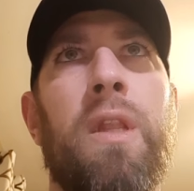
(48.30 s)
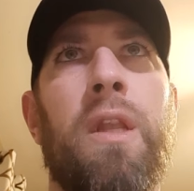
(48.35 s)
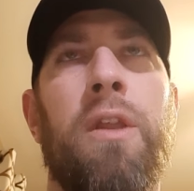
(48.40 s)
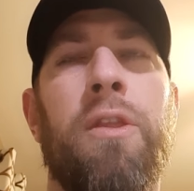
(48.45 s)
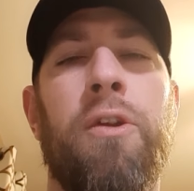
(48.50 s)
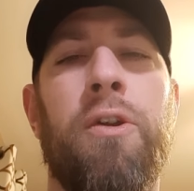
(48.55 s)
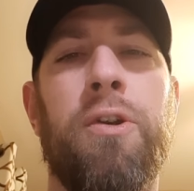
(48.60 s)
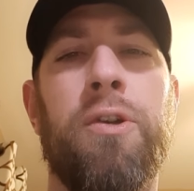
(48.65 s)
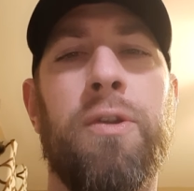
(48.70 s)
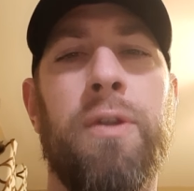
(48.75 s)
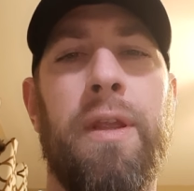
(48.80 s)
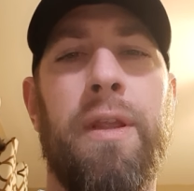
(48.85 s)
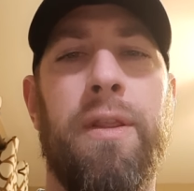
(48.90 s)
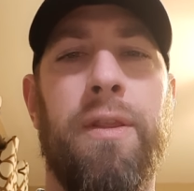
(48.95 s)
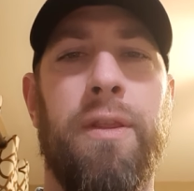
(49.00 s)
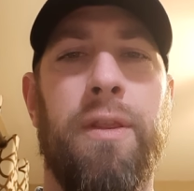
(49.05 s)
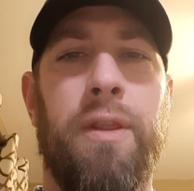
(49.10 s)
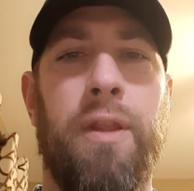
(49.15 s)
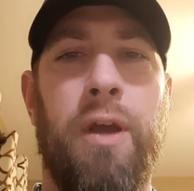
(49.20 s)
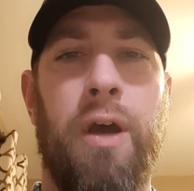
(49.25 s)
there's
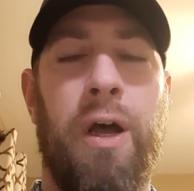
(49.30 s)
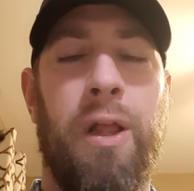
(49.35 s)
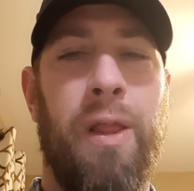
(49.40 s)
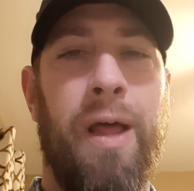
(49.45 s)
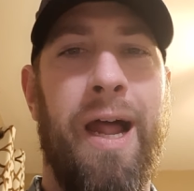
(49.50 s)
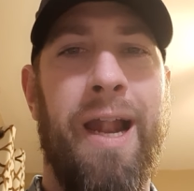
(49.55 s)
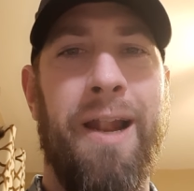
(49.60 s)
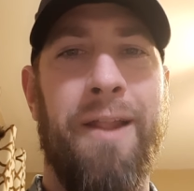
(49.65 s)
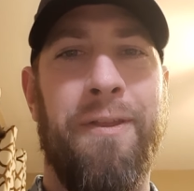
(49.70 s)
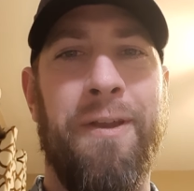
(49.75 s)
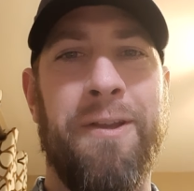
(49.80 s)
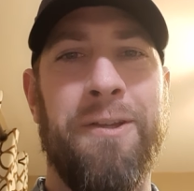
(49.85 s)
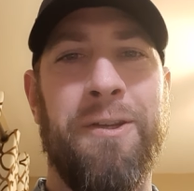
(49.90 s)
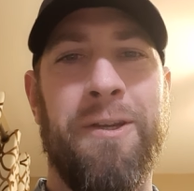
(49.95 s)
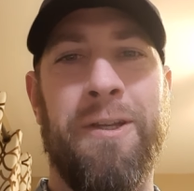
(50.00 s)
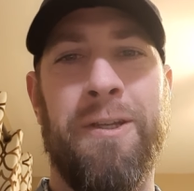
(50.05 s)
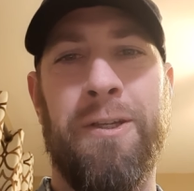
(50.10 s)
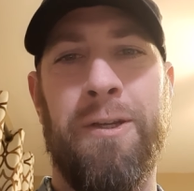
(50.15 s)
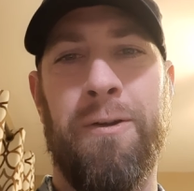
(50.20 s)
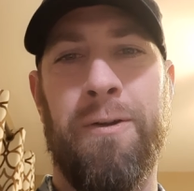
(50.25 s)
a lot of things you
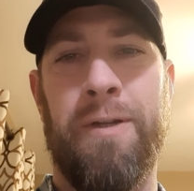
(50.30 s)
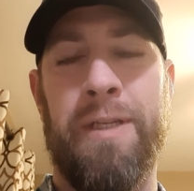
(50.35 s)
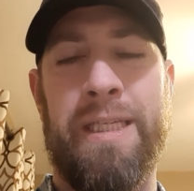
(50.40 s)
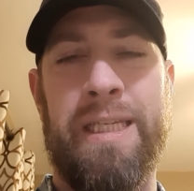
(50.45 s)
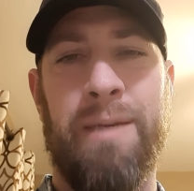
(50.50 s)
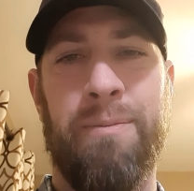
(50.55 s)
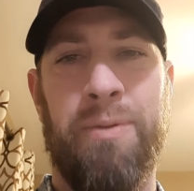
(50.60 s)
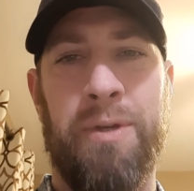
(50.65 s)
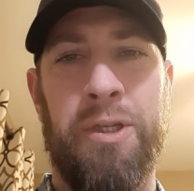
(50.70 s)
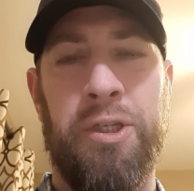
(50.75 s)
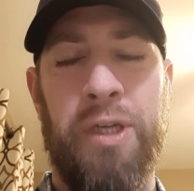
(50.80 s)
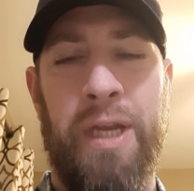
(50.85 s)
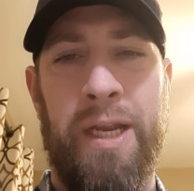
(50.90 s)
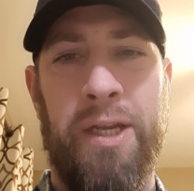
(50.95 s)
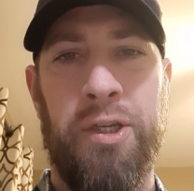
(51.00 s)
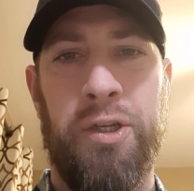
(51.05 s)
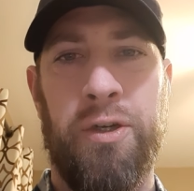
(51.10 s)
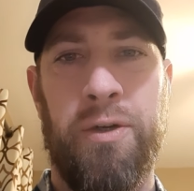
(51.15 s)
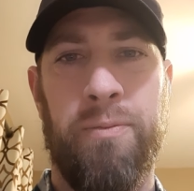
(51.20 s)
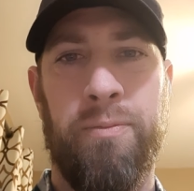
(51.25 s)
can do to simply
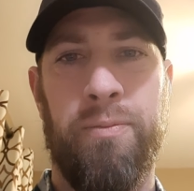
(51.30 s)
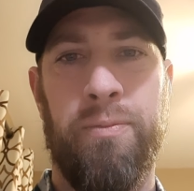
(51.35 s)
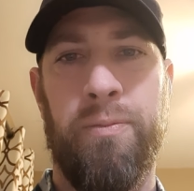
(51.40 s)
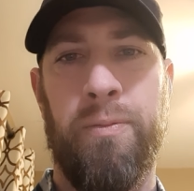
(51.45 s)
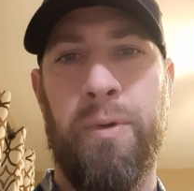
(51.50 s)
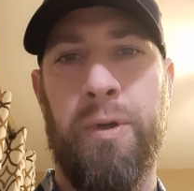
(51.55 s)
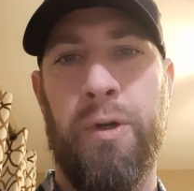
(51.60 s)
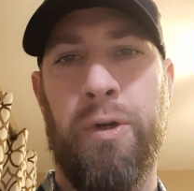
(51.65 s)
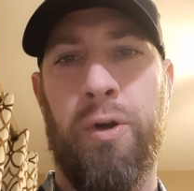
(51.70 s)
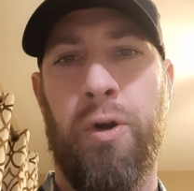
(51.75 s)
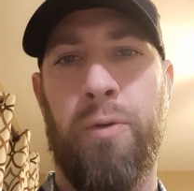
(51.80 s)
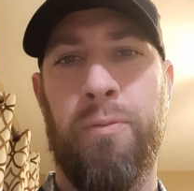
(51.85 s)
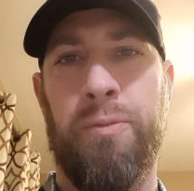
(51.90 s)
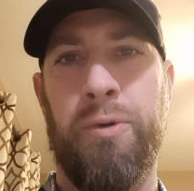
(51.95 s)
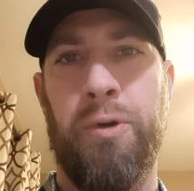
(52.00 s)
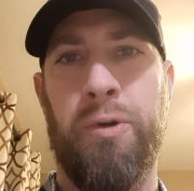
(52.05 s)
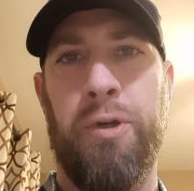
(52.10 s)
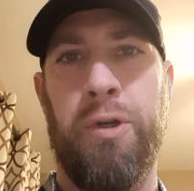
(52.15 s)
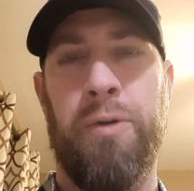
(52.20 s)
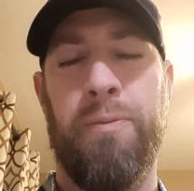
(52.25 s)
change your home
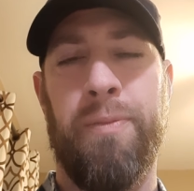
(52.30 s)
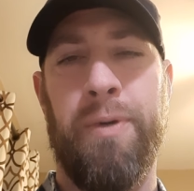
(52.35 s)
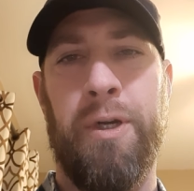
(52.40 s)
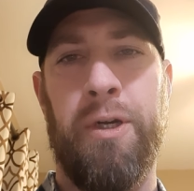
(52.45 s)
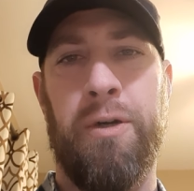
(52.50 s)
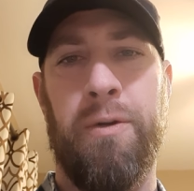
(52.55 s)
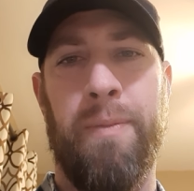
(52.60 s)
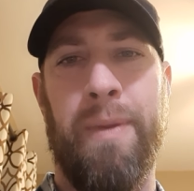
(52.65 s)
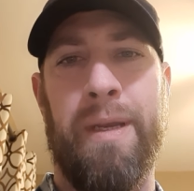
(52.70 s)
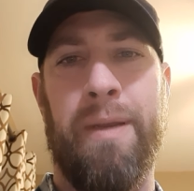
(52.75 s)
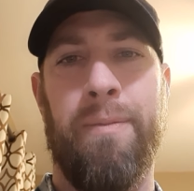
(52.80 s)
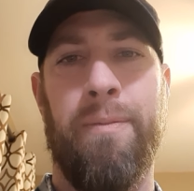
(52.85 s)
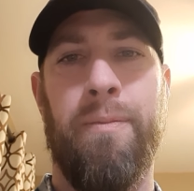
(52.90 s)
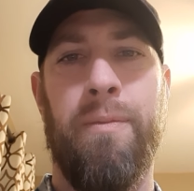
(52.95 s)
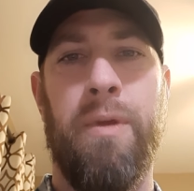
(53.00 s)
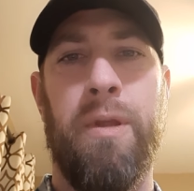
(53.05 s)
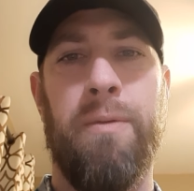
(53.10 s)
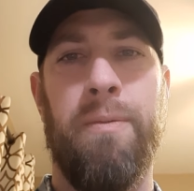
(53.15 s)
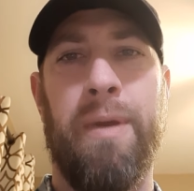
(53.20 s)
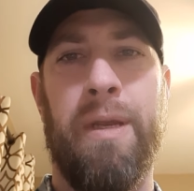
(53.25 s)
brew and your beer and make
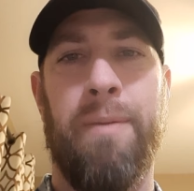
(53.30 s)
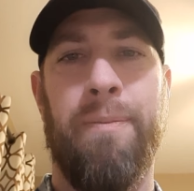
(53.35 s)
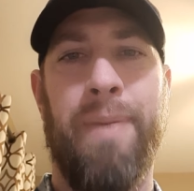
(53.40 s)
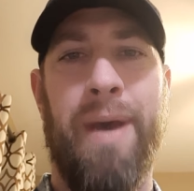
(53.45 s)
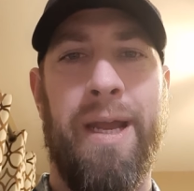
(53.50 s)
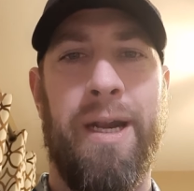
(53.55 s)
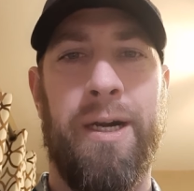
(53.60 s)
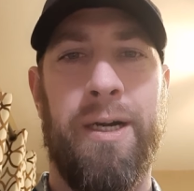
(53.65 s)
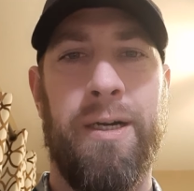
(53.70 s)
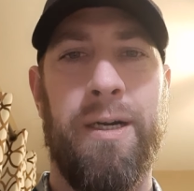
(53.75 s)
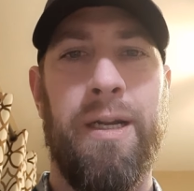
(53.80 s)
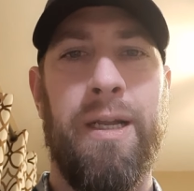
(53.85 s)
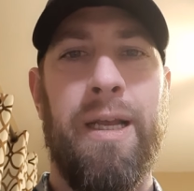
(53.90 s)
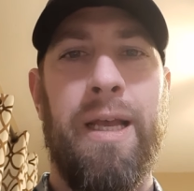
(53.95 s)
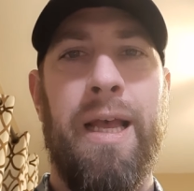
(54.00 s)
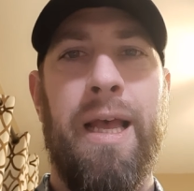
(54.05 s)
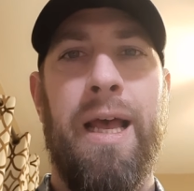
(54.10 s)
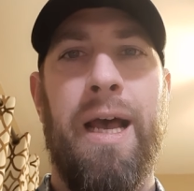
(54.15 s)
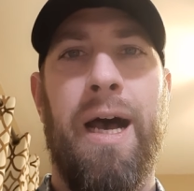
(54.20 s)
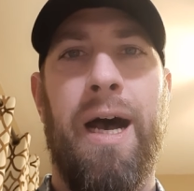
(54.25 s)
it better
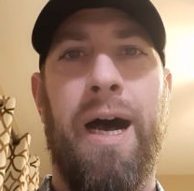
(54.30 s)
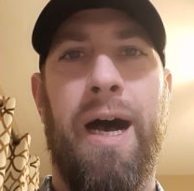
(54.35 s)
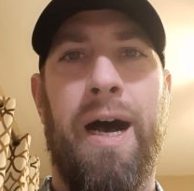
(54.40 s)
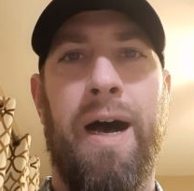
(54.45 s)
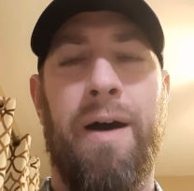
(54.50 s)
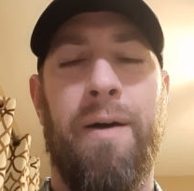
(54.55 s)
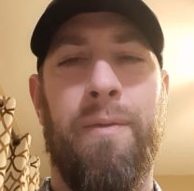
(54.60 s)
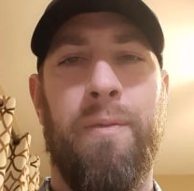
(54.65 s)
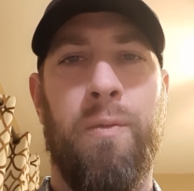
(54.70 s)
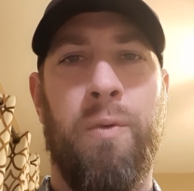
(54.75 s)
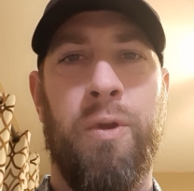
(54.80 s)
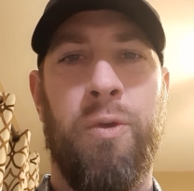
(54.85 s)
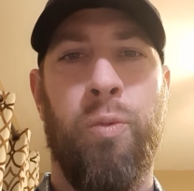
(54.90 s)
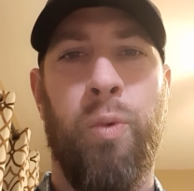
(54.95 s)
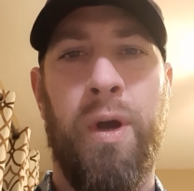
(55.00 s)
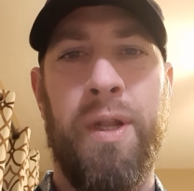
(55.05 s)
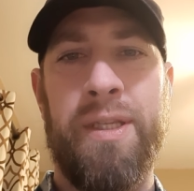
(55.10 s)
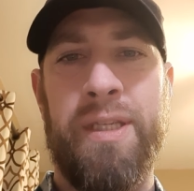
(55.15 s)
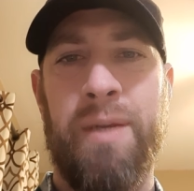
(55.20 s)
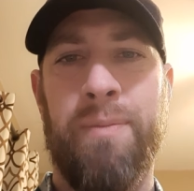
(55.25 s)
with
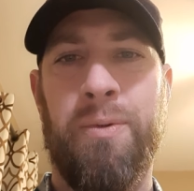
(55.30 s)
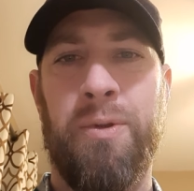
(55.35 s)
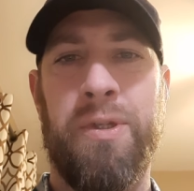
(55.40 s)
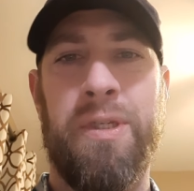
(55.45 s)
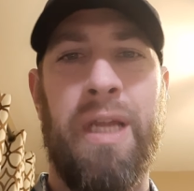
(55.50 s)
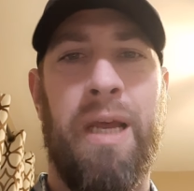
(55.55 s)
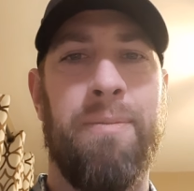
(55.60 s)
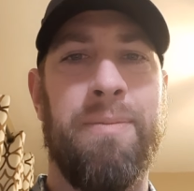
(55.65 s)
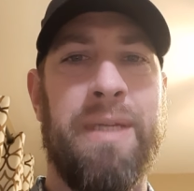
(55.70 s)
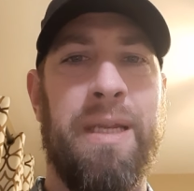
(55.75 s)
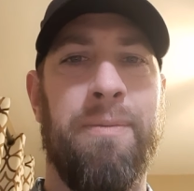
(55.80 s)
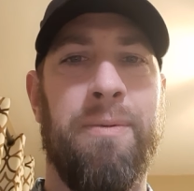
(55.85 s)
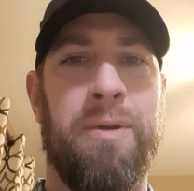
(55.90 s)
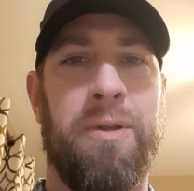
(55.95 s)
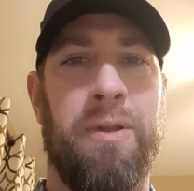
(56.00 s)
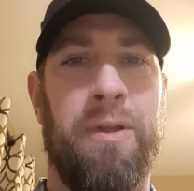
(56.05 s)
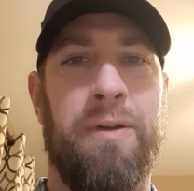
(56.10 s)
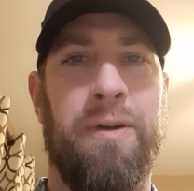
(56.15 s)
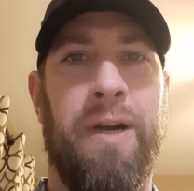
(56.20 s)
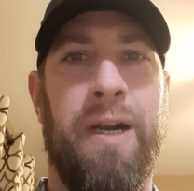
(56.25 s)
one simple step
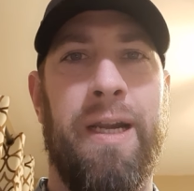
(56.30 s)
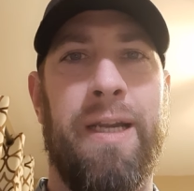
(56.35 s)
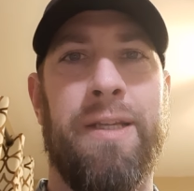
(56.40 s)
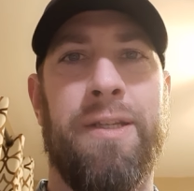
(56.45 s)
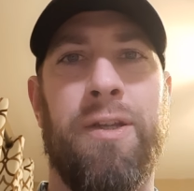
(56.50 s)
typically, right?